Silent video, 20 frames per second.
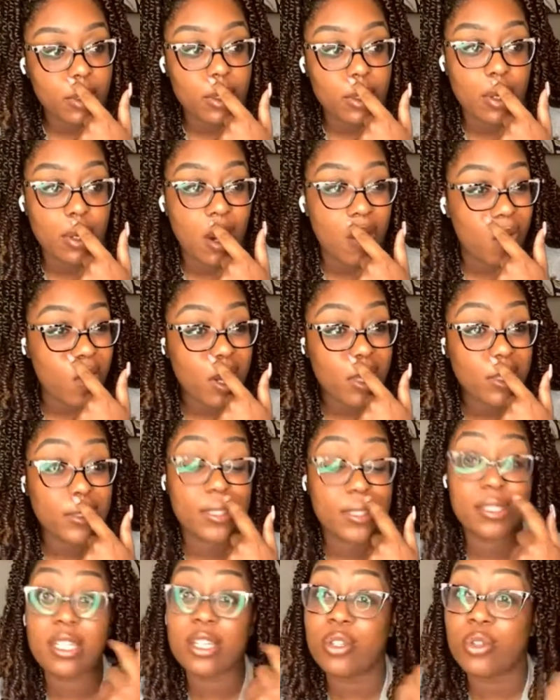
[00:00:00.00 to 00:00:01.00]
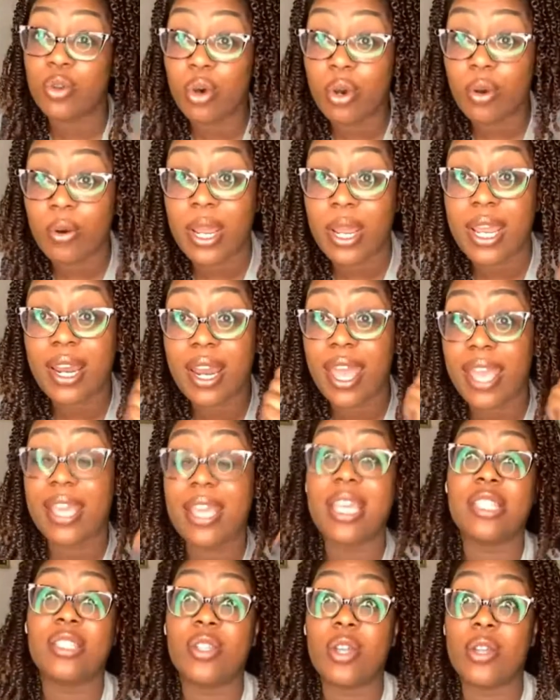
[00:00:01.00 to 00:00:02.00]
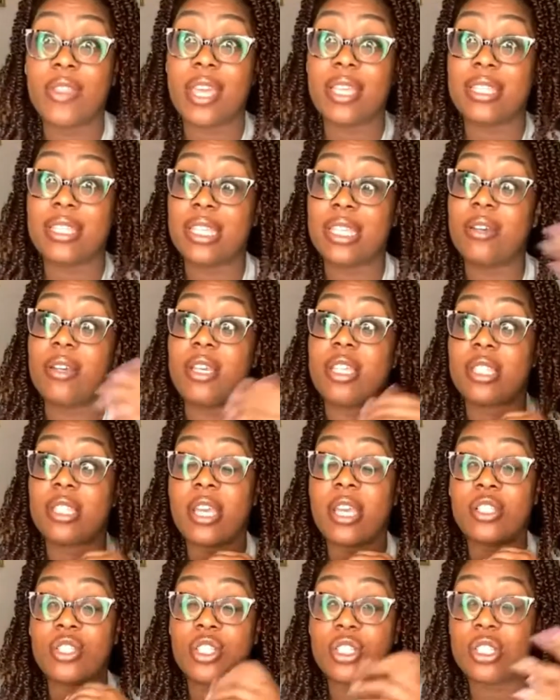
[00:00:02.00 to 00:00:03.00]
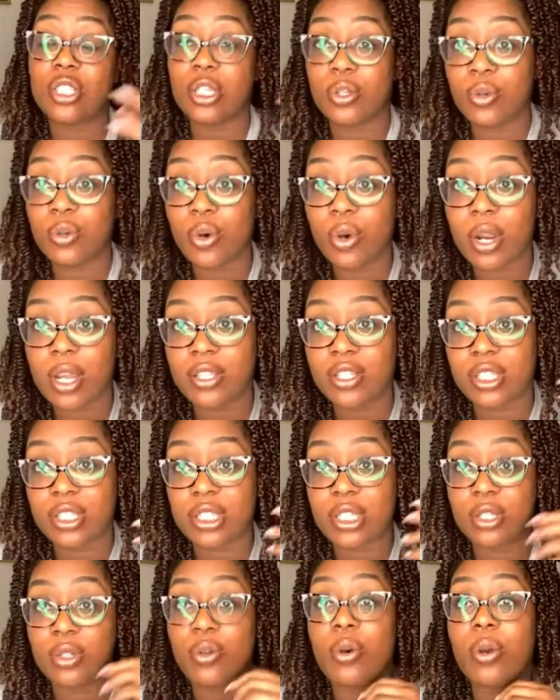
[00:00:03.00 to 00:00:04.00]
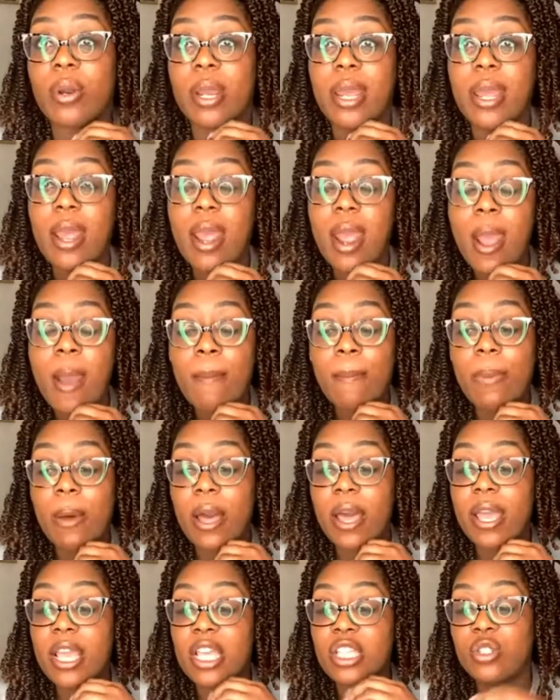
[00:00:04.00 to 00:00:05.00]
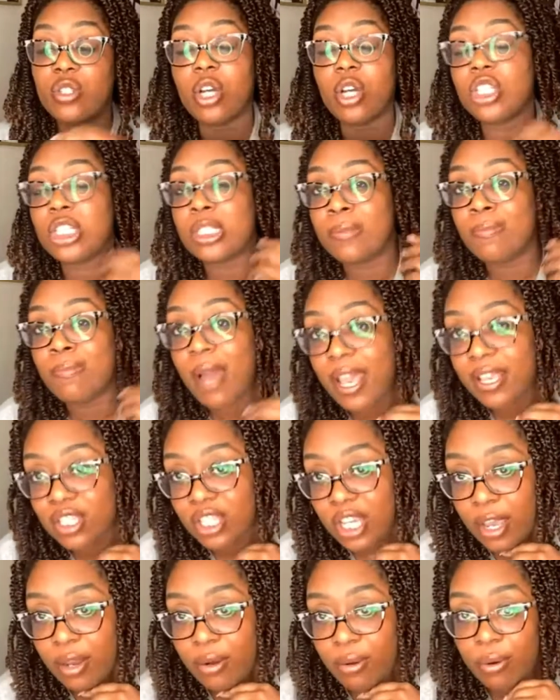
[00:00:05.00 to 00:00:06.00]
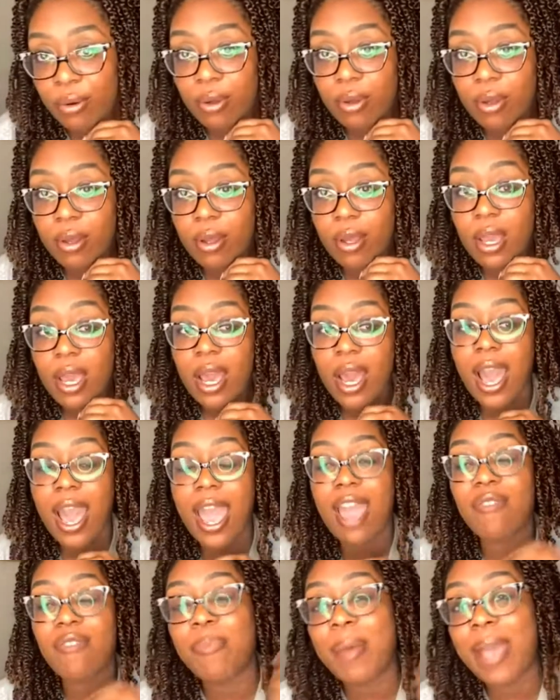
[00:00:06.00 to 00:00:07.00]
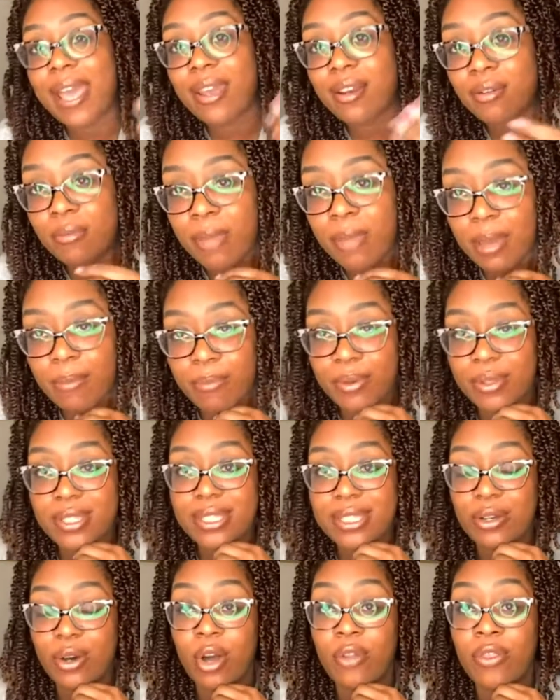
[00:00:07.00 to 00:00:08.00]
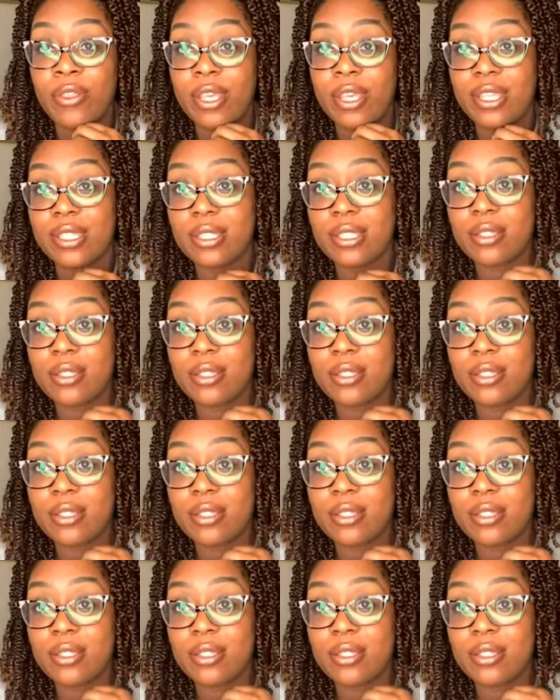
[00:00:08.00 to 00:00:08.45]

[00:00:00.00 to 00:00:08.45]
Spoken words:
you know what, just ignore it. Like, it's not that serious. Like, just ignore it. Just ignore it. But it's not just my channel. I have panel members on